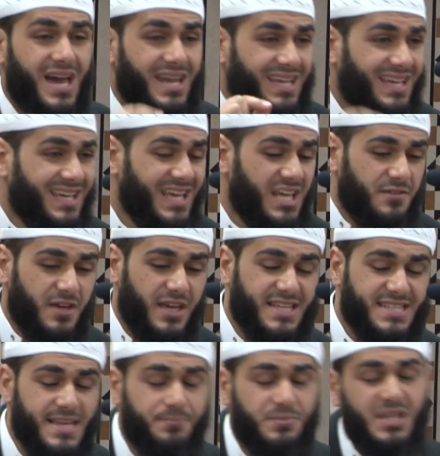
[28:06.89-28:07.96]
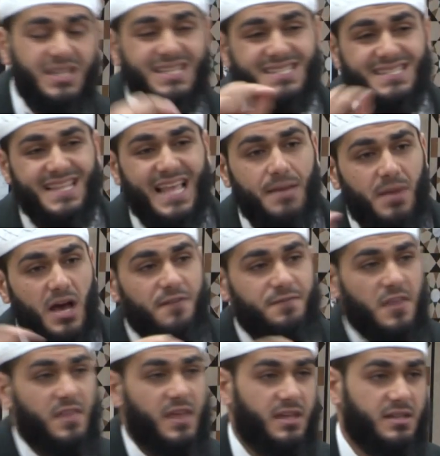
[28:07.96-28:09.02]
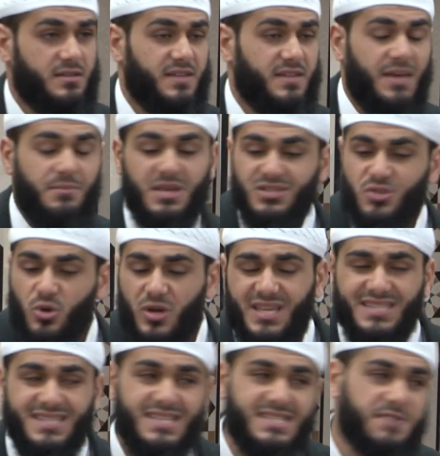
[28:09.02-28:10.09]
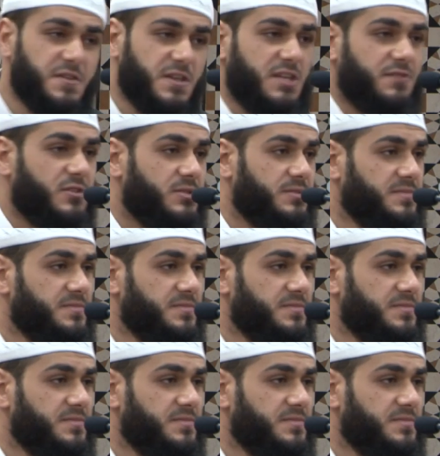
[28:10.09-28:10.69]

and he even accepted Islam after that. That means all his sins are forgiven.